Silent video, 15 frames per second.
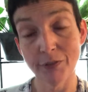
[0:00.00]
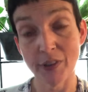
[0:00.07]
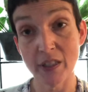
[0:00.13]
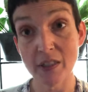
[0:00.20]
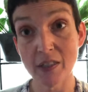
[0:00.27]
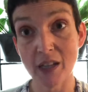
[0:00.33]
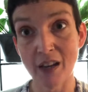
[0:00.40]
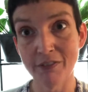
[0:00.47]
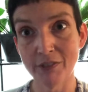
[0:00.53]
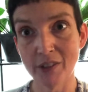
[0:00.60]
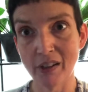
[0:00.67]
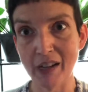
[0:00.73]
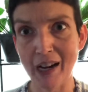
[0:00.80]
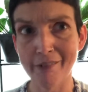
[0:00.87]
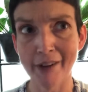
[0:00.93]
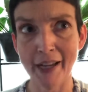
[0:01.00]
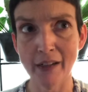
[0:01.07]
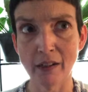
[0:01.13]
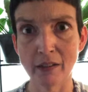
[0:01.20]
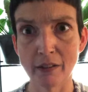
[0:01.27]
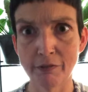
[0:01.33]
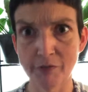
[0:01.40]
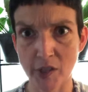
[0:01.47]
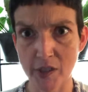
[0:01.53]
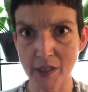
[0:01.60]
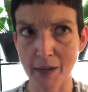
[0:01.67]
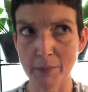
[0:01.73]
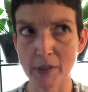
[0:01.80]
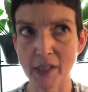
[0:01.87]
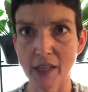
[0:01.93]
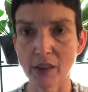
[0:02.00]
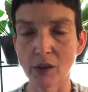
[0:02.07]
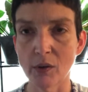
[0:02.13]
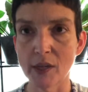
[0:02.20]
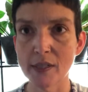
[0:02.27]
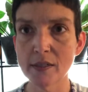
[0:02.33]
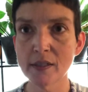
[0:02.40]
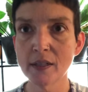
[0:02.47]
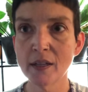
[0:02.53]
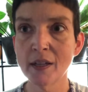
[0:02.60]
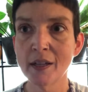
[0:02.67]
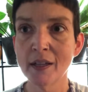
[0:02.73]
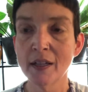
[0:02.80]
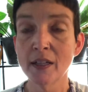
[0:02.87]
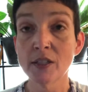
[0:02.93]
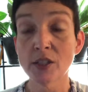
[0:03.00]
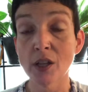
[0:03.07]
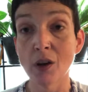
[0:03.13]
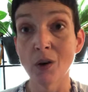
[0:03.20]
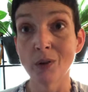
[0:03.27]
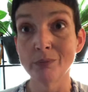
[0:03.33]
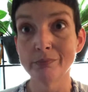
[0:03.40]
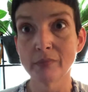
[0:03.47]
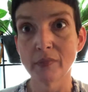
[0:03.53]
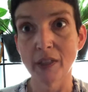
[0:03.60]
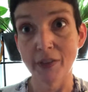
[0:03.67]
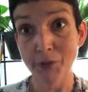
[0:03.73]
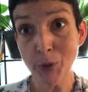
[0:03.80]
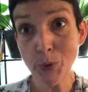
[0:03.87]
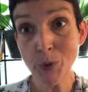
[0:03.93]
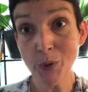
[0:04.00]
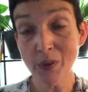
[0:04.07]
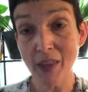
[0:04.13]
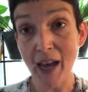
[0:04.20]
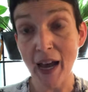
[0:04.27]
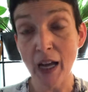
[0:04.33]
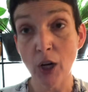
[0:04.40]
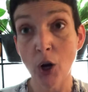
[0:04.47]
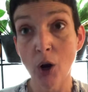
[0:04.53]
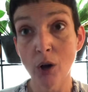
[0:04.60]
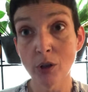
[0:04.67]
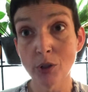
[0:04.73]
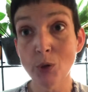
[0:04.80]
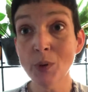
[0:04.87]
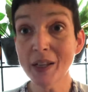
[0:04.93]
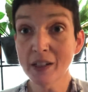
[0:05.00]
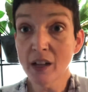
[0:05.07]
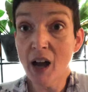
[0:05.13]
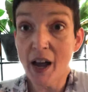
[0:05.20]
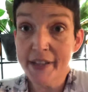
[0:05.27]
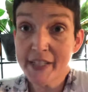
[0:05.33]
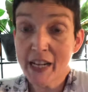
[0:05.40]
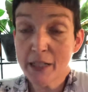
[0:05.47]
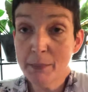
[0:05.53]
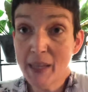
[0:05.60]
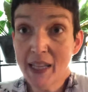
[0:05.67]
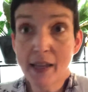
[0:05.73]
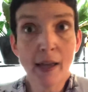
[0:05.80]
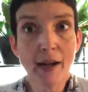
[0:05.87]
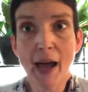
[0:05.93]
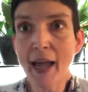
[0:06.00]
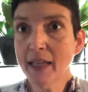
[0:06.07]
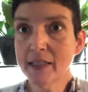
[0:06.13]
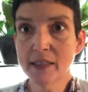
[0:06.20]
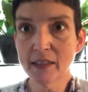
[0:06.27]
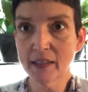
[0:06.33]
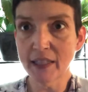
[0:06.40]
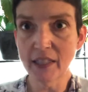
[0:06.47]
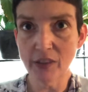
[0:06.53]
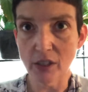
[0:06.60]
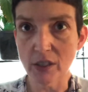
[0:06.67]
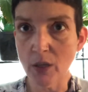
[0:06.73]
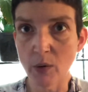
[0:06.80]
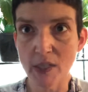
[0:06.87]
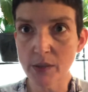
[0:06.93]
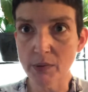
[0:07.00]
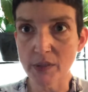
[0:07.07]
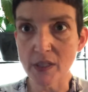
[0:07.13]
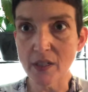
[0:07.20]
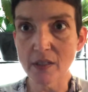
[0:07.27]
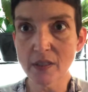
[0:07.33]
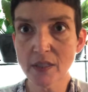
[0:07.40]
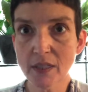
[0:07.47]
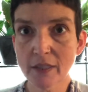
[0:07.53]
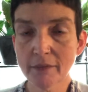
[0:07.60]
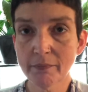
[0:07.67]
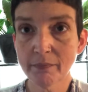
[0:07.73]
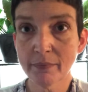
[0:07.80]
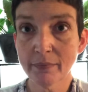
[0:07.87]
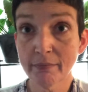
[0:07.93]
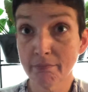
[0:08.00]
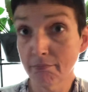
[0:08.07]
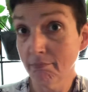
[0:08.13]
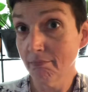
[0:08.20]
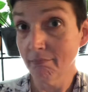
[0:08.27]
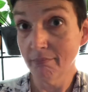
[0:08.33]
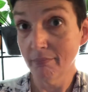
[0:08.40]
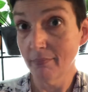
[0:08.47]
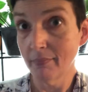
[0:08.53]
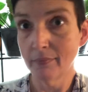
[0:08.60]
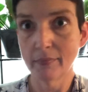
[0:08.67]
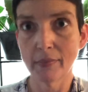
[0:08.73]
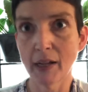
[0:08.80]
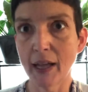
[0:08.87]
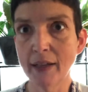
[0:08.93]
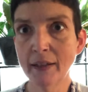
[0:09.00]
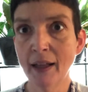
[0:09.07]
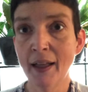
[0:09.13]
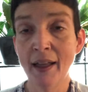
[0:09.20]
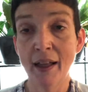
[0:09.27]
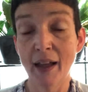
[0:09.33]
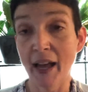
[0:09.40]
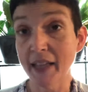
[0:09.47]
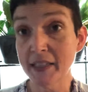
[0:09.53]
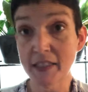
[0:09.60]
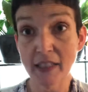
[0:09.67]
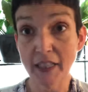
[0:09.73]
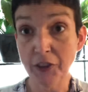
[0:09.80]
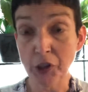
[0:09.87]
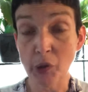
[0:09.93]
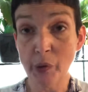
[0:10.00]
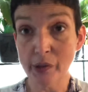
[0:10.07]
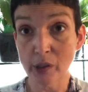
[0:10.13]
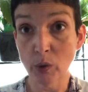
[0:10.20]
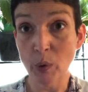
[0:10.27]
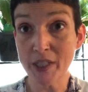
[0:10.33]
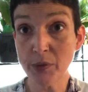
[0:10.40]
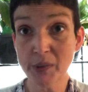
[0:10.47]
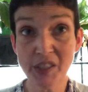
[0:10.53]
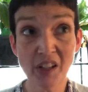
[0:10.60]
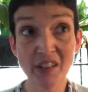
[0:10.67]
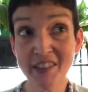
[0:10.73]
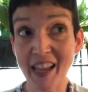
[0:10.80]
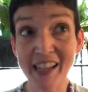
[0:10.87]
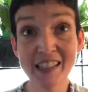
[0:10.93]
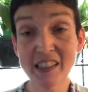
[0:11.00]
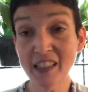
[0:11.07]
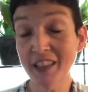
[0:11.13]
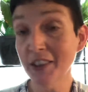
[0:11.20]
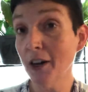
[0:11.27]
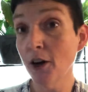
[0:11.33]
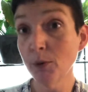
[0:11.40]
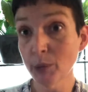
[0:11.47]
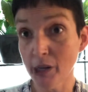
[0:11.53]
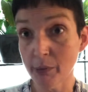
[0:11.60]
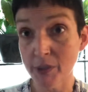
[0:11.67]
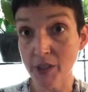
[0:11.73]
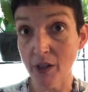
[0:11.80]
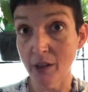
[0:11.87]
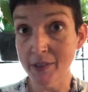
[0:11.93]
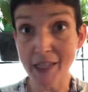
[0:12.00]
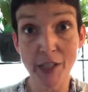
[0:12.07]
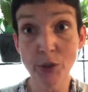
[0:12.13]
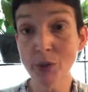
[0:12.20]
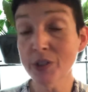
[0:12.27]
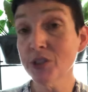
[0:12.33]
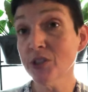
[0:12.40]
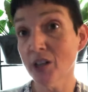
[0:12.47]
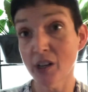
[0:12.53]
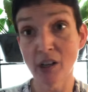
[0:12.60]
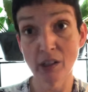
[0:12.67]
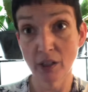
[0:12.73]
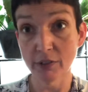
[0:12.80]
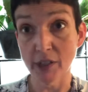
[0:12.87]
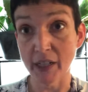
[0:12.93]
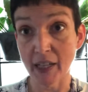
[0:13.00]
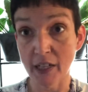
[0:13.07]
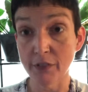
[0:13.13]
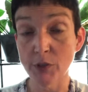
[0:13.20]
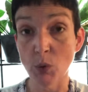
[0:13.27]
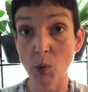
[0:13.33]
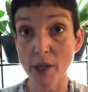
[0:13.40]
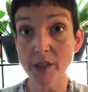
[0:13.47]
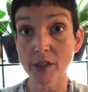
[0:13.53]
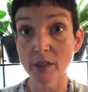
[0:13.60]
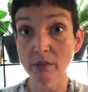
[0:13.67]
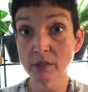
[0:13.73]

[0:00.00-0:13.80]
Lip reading: for the stuff you got right on the first time you take the quiz. So if you do that, you can contact me and I can delete those quiz results. Okay? I can delete the quiz results, I can delete the homework results, and you can start all over again if you want to.